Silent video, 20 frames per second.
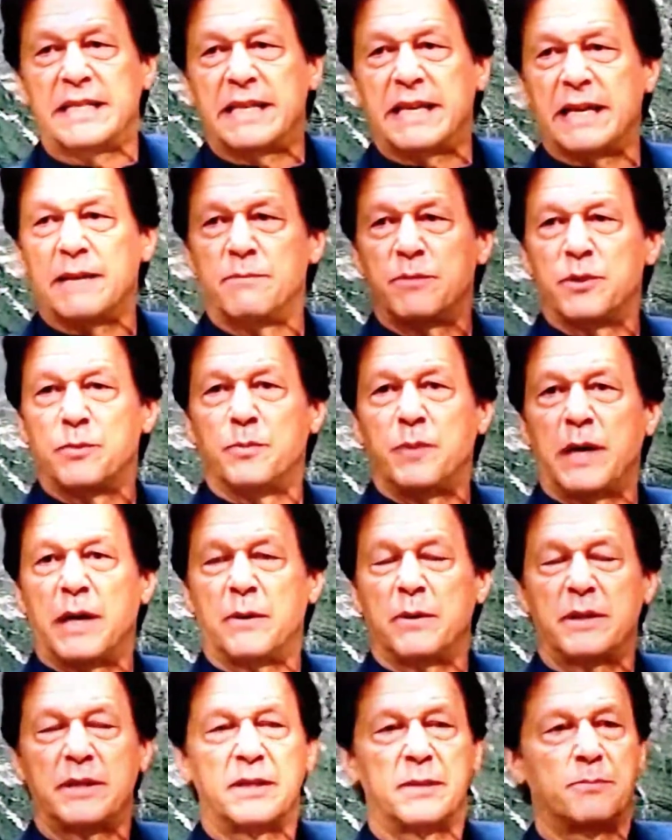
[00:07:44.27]
And my
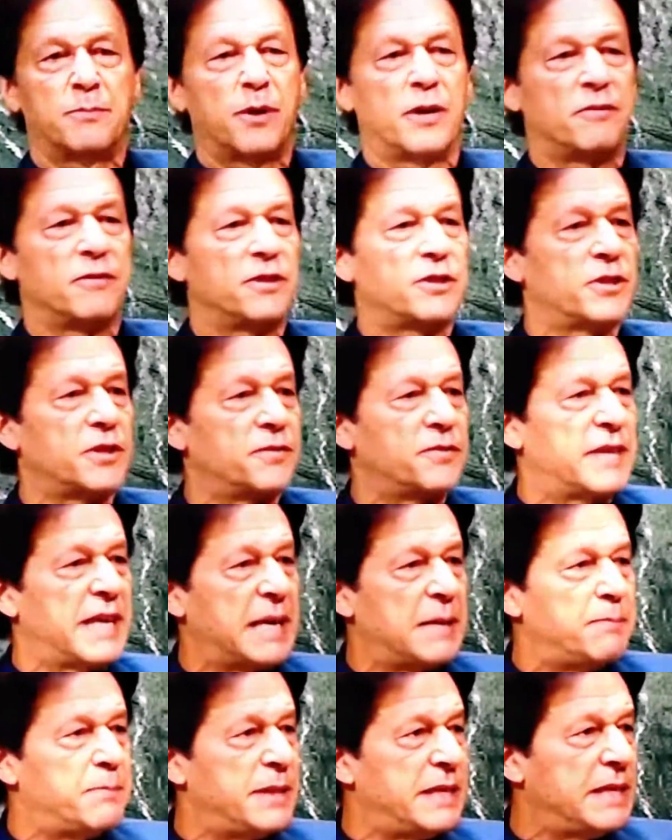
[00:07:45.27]
point here is
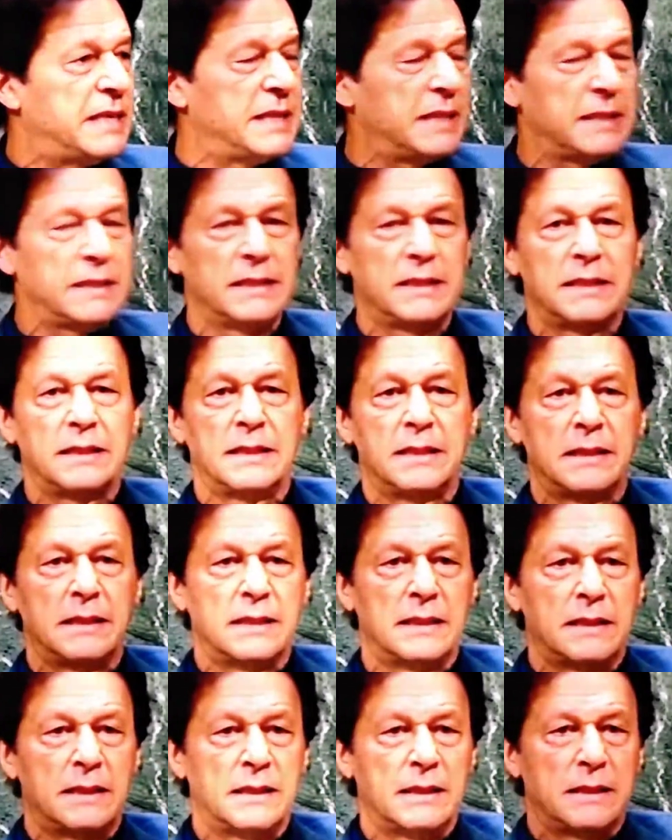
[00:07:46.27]
that
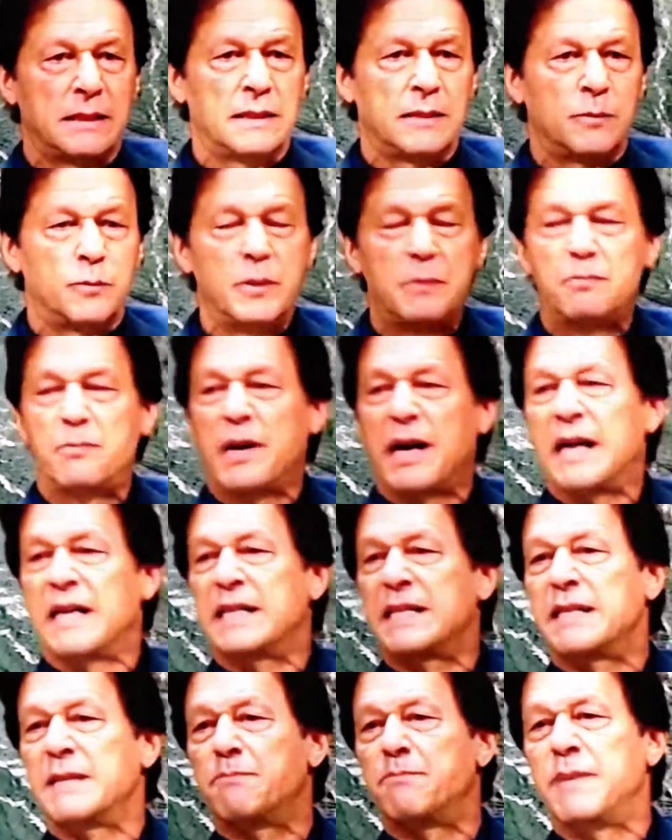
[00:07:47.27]
we
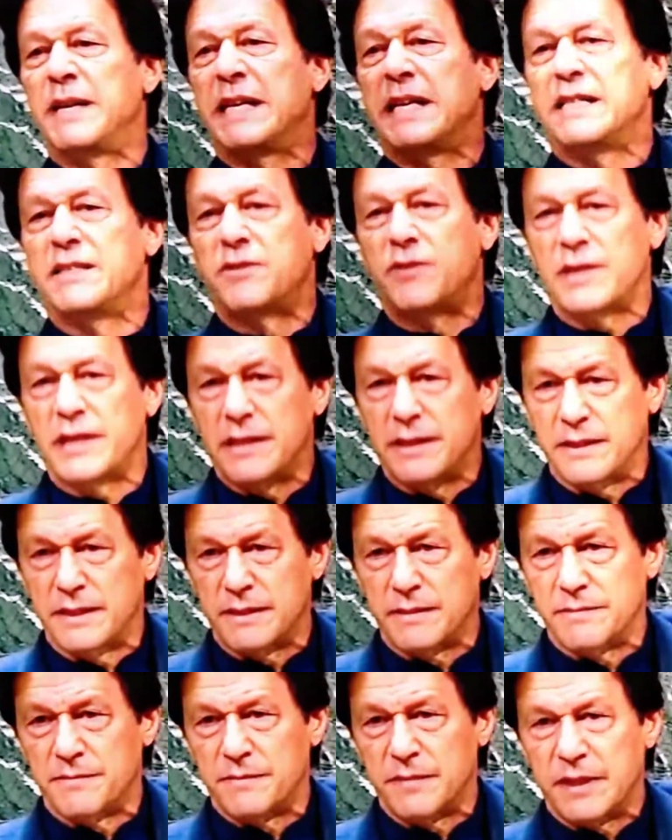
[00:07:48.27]
must
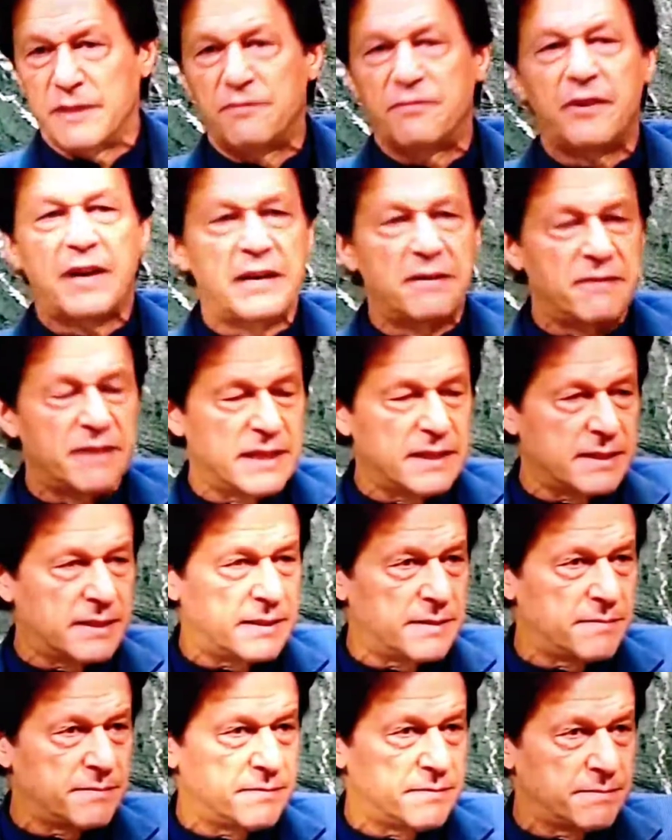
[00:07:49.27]
address this issue.
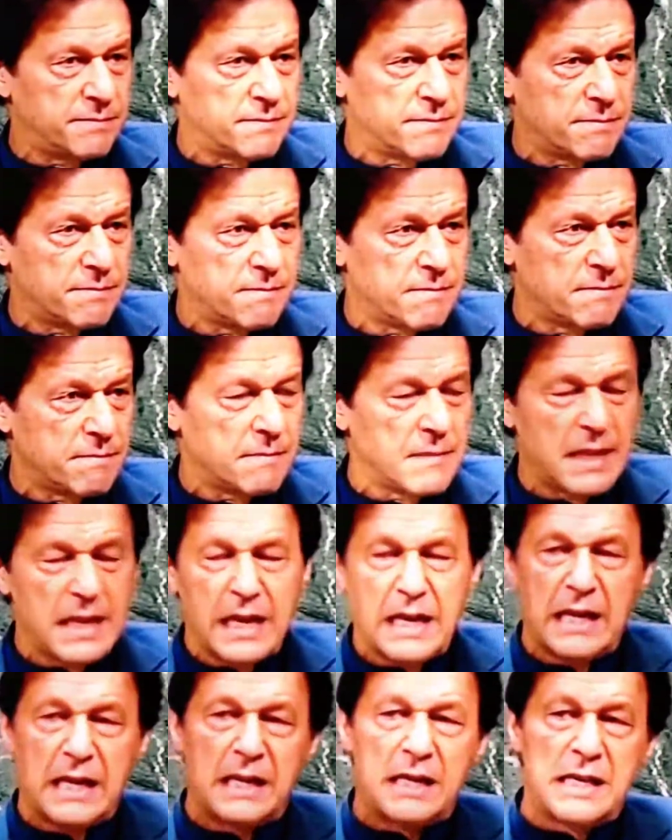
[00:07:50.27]

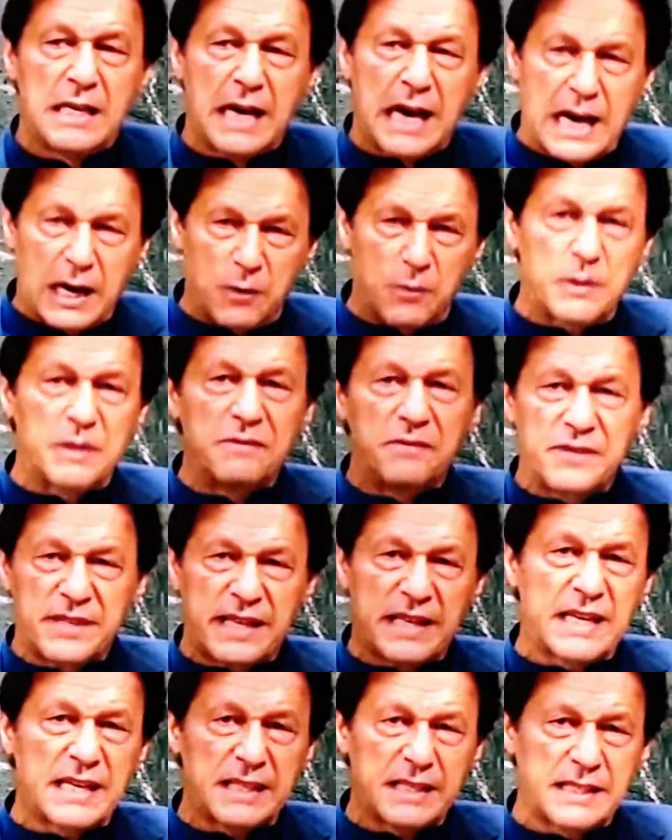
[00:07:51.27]
I'm sad to
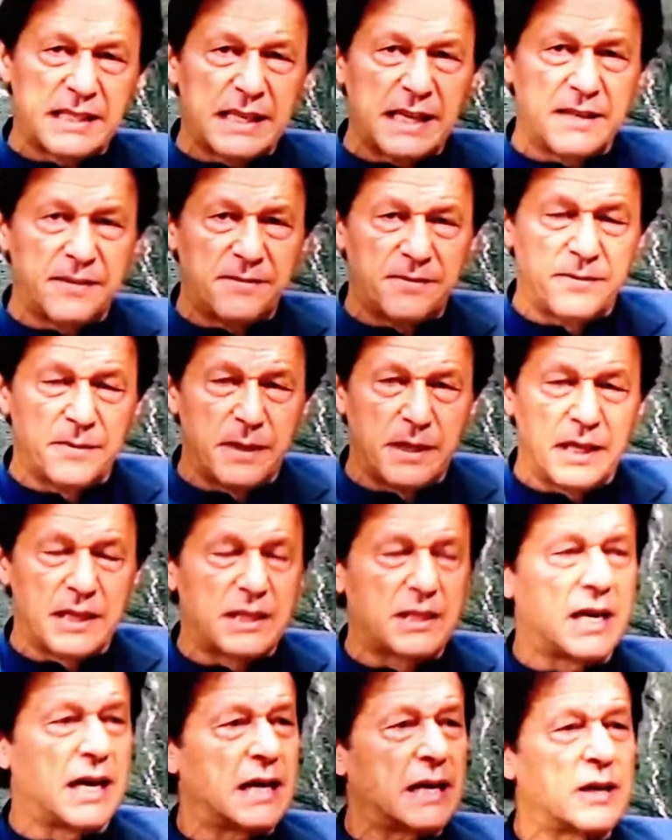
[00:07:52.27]
say that we
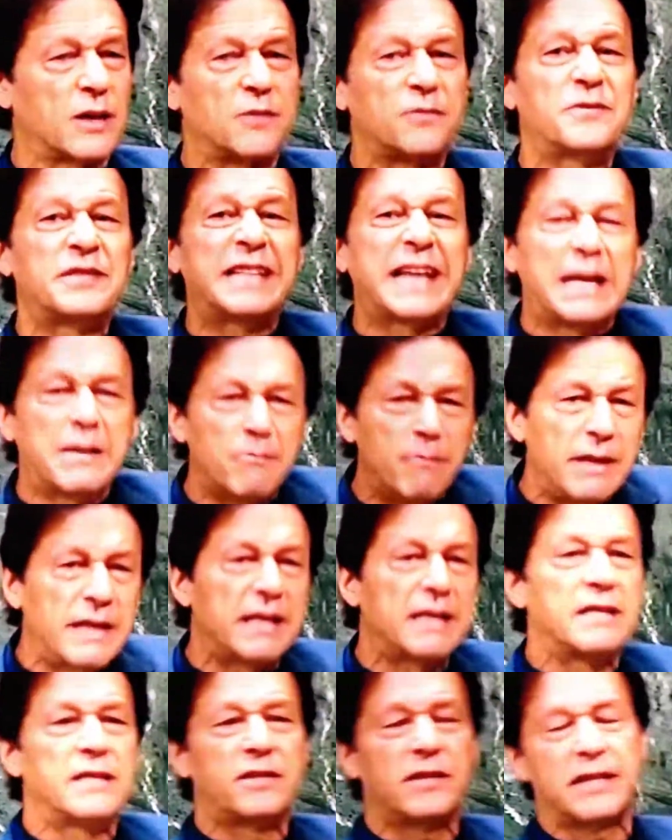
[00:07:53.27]
Muslim leaders
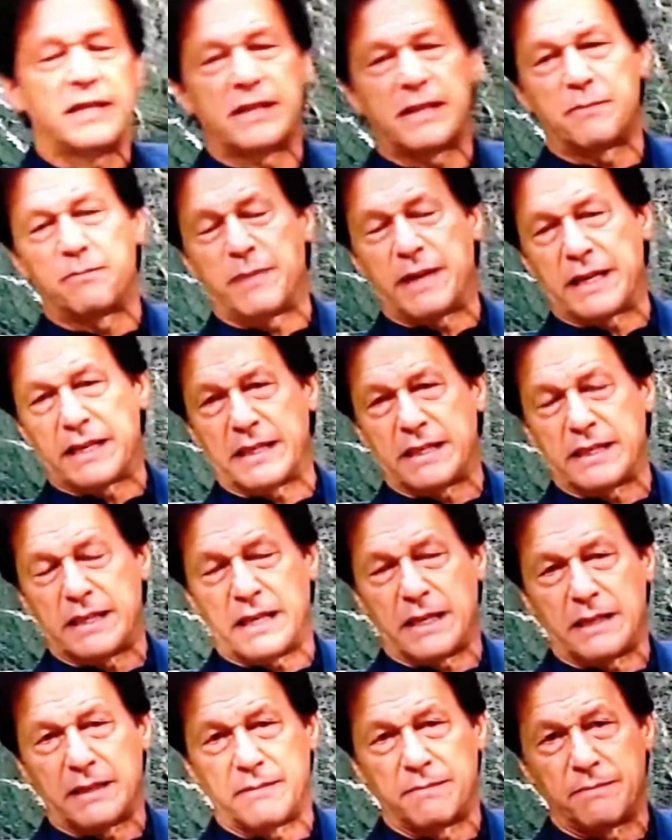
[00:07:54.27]
have not addressed this
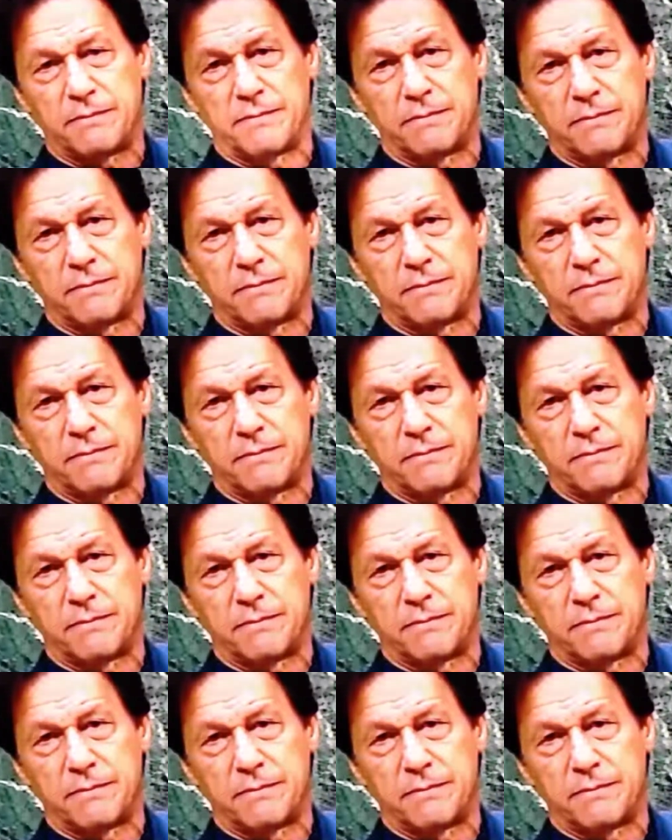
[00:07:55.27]
issue.